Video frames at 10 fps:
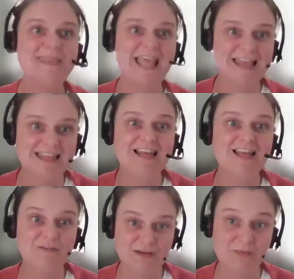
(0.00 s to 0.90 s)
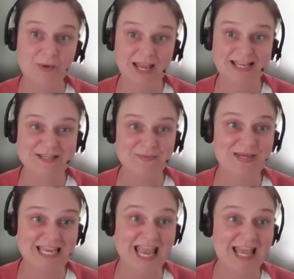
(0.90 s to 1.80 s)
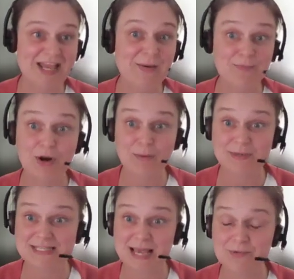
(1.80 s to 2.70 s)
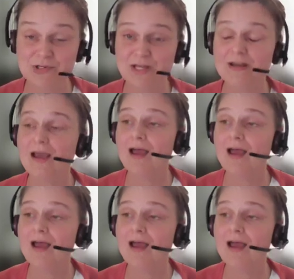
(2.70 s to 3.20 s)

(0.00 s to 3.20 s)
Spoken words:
They're the lovely ways that we get proprioception.